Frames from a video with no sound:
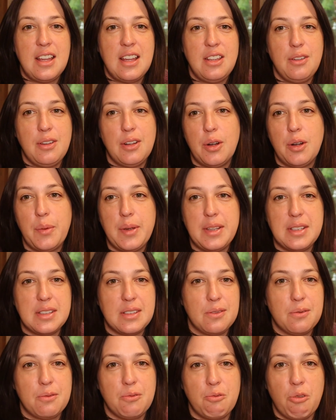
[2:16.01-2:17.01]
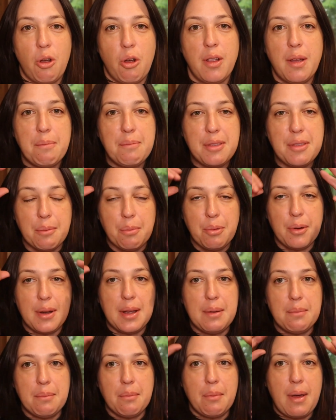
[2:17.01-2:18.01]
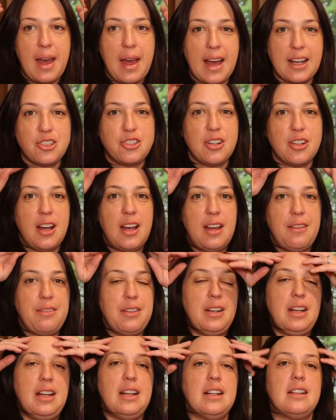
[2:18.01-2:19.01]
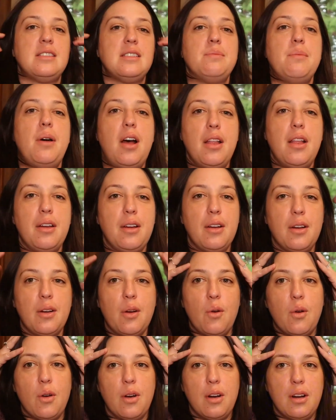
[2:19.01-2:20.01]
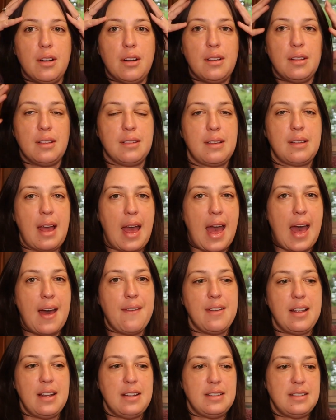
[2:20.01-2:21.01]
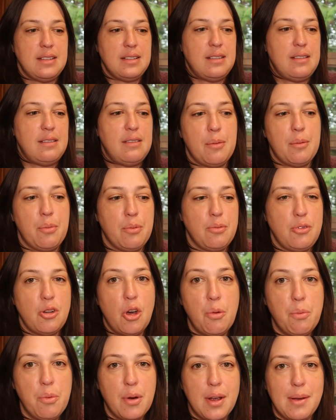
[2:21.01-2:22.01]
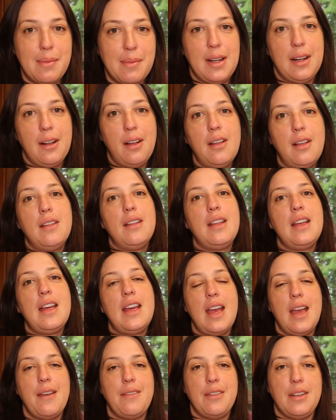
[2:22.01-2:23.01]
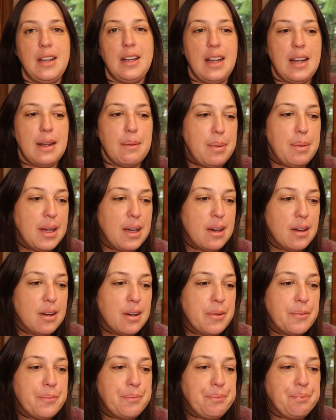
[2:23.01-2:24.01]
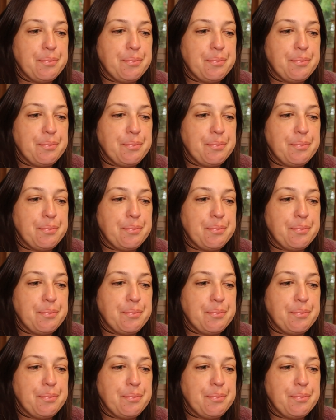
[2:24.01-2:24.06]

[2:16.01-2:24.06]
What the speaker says: You can always roll up the brim extra if you need it smaller, or have it no brim at all if you need it bigger.